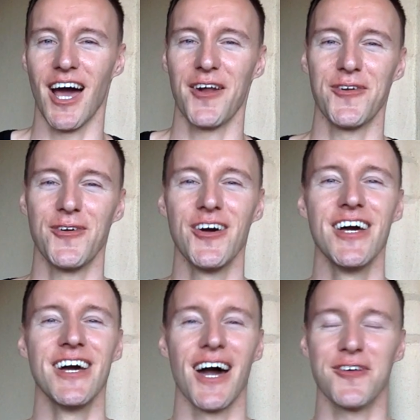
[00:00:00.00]
I
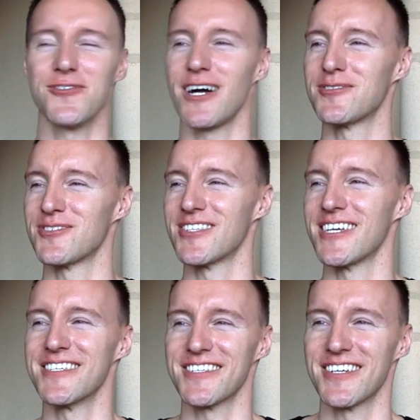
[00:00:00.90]
don't know how to
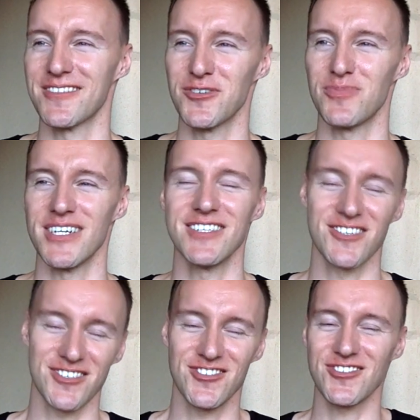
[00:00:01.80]
say this in English, but
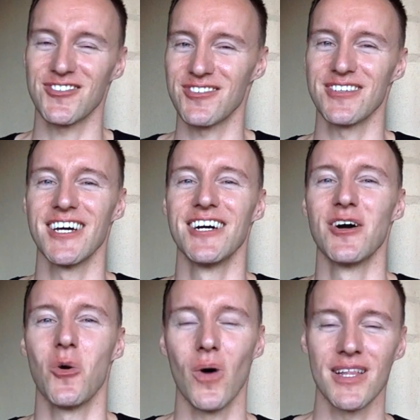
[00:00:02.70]
just
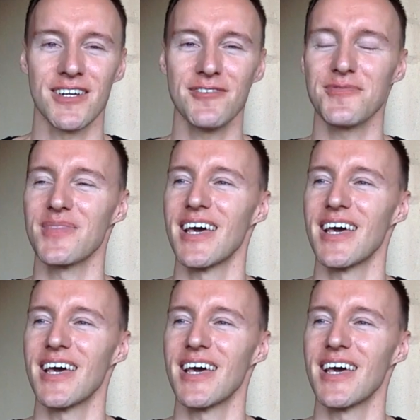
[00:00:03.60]
well enough.